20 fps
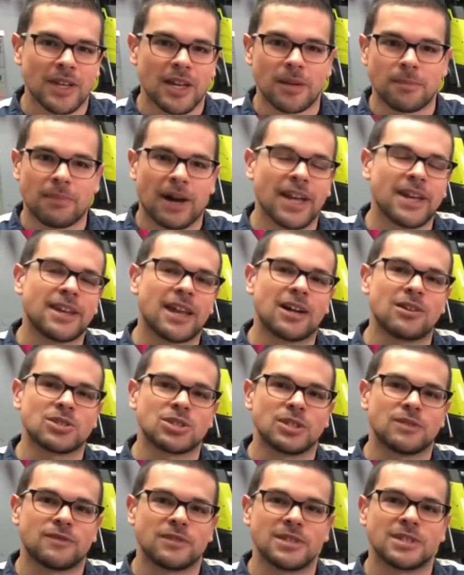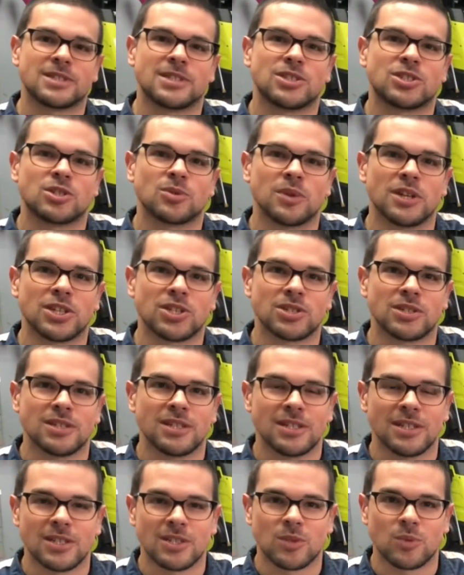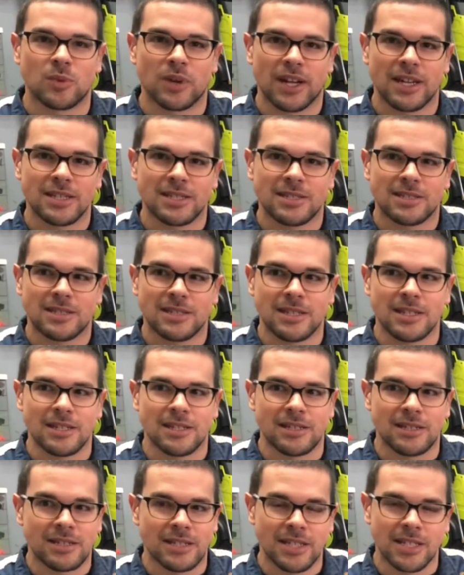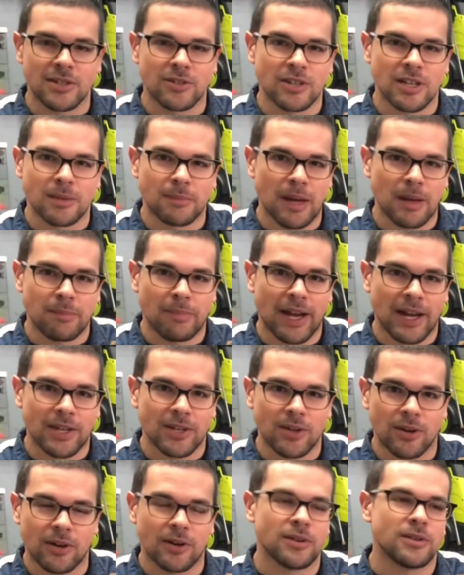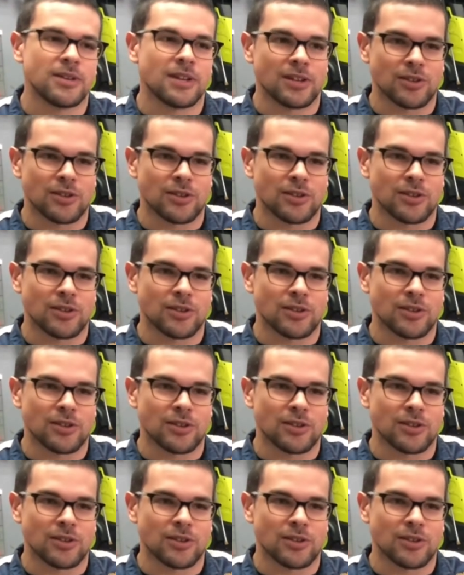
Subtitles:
And my analogy for the situation is when I see deer in my backyard,